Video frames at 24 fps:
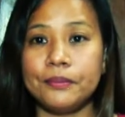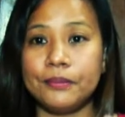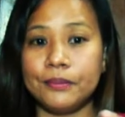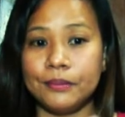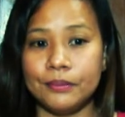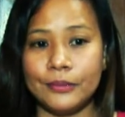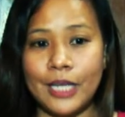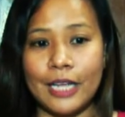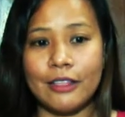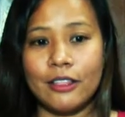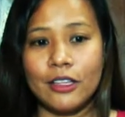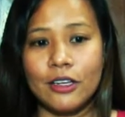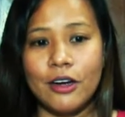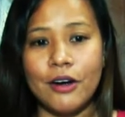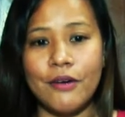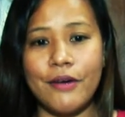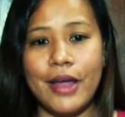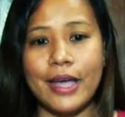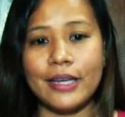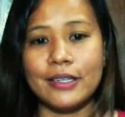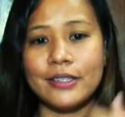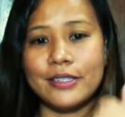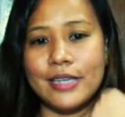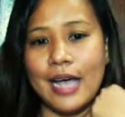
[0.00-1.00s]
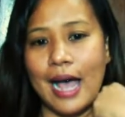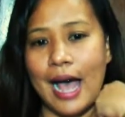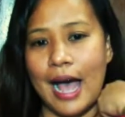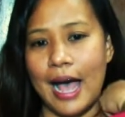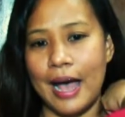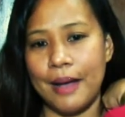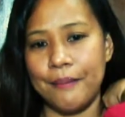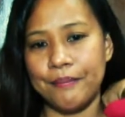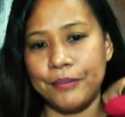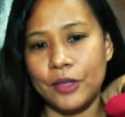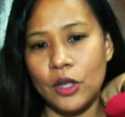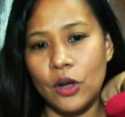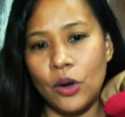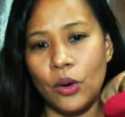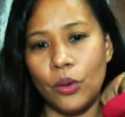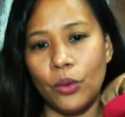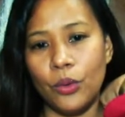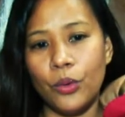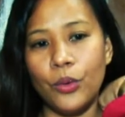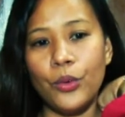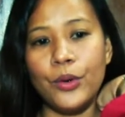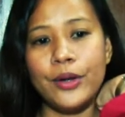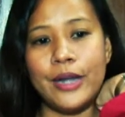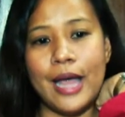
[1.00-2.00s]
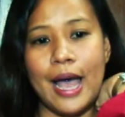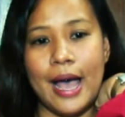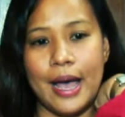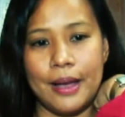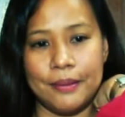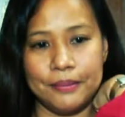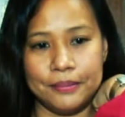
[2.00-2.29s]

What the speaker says: Not correct, ha? Una,